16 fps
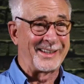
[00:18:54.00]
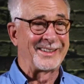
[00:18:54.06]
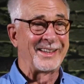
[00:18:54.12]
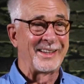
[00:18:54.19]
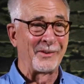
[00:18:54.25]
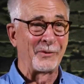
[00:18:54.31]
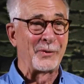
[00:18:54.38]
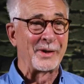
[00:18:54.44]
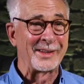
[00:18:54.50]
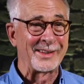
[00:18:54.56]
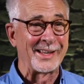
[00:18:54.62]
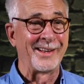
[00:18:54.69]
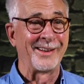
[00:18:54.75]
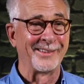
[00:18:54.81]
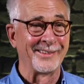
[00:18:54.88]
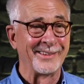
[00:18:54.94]
and they're
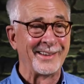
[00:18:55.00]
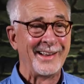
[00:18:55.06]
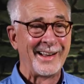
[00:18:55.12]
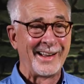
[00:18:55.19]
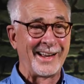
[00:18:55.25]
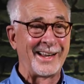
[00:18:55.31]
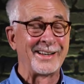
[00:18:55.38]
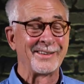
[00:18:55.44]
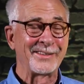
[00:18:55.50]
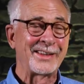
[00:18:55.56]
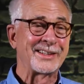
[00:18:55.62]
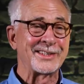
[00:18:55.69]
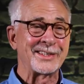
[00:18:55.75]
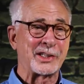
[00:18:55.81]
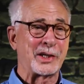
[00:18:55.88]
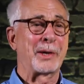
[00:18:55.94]
withheld. And if they
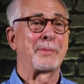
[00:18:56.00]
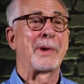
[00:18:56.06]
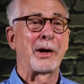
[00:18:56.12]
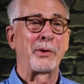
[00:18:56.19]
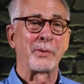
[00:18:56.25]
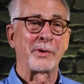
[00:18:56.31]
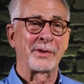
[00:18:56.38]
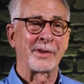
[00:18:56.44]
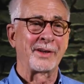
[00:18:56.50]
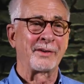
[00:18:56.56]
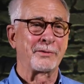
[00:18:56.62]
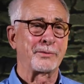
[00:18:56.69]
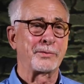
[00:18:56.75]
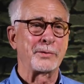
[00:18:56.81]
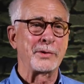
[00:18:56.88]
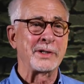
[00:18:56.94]
just come out with it, it
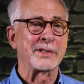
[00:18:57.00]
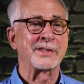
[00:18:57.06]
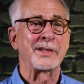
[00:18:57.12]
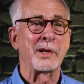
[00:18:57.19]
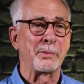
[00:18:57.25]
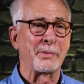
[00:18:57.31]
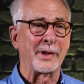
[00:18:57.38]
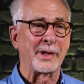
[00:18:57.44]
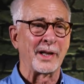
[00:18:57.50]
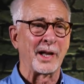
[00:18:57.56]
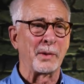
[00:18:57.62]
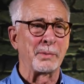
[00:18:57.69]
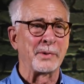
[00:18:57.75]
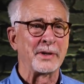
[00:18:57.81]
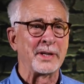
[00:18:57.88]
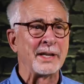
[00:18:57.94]
frees something
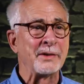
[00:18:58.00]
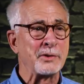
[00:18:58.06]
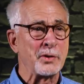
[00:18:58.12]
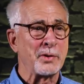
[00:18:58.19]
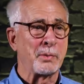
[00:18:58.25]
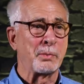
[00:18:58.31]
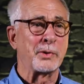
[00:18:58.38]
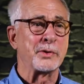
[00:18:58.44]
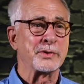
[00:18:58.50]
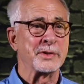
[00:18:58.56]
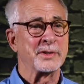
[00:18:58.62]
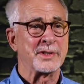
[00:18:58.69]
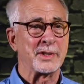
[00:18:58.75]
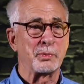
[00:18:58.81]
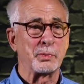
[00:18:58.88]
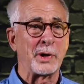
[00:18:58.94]
up. And then to the
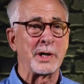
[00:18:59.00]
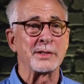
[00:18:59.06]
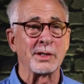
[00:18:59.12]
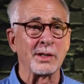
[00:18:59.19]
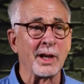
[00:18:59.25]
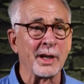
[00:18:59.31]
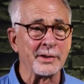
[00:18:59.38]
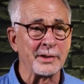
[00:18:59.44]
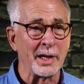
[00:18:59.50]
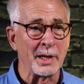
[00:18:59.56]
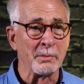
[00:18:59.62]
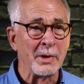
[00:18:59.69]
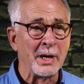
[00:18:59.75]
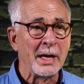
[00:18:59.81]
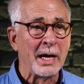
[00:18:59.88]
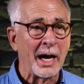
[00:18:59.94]
person's surprise, a lot of time,
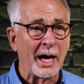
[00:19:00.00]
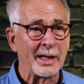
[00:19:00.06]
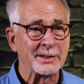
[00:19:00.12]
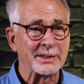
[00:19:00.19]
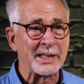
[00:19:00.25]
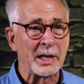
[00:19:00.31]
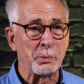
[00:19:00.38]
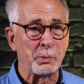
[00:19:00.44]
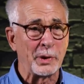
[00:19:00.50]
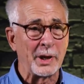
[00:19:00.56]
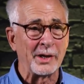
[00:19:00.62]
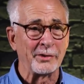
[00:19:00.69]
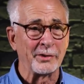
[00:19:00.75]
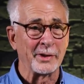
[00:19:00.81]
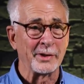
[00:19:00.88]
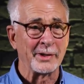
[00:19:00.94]
I stay
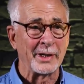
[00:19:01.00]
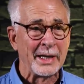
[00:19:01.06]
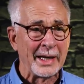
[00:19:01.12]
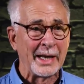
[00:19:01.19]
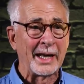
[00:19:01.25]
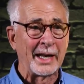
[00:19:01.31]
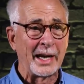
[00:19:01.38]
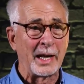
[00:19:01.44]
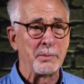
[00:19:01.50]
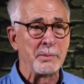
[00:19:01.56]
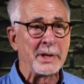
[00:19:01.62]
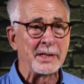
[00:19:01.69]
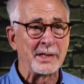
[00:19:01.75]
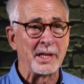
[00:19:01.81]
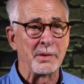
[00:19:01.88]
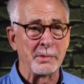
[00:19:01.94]
present and I
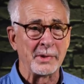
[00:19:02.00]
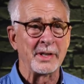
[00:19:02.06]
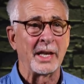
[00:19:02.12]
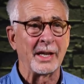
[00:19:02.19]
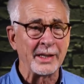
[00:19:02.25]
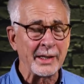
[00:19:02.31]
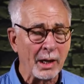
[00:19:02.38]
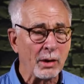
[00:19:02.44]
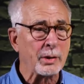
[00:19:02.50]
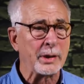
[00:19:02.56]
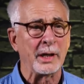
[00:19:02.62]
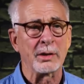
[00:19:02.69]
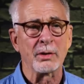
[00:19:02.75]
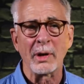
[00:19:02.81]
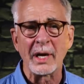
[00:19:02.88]
meet them in that, yeah, okay, you